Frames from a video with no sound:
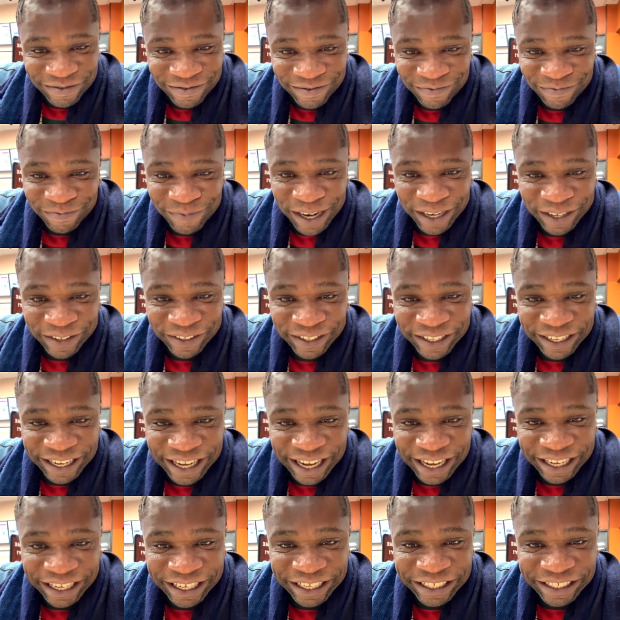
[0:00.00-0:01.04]
Mother, they
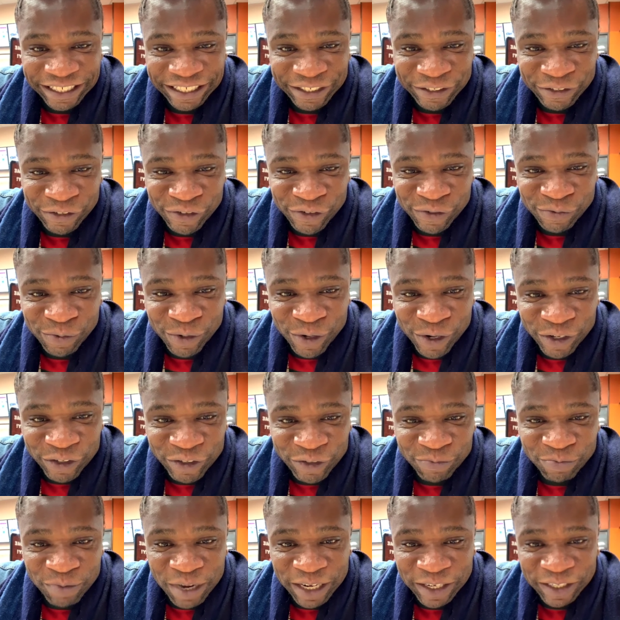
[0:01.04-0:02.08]
can eat it too much.
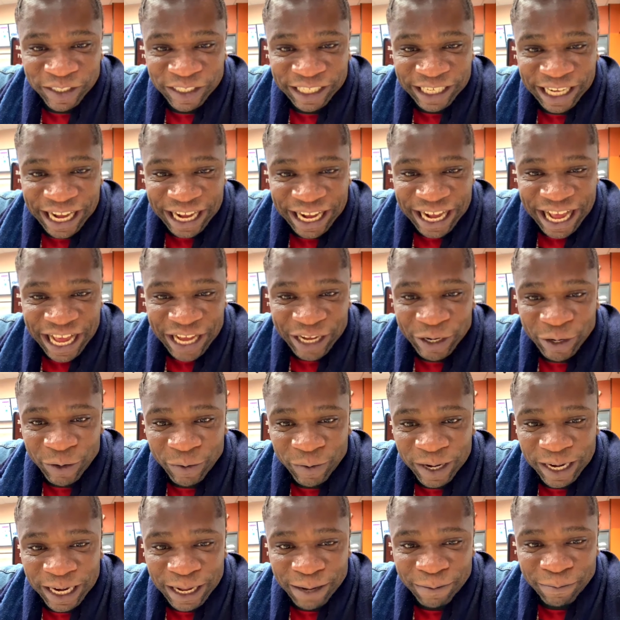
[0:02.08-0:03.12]
Mother, they can eat it too
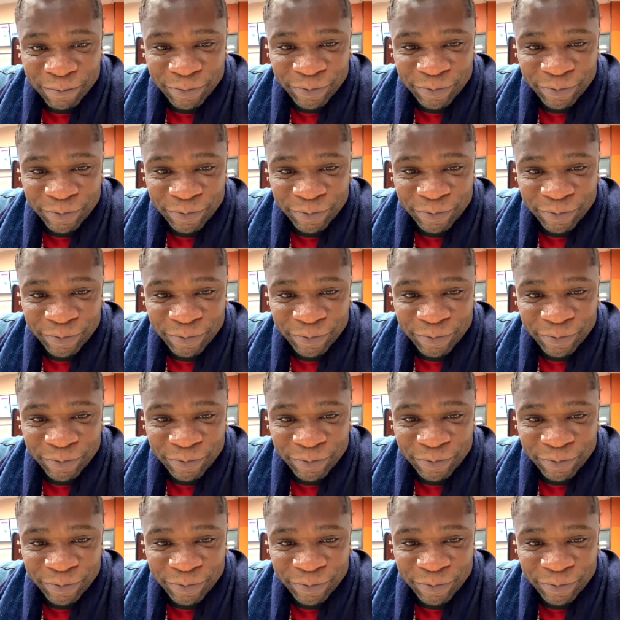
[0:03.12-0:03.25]
much.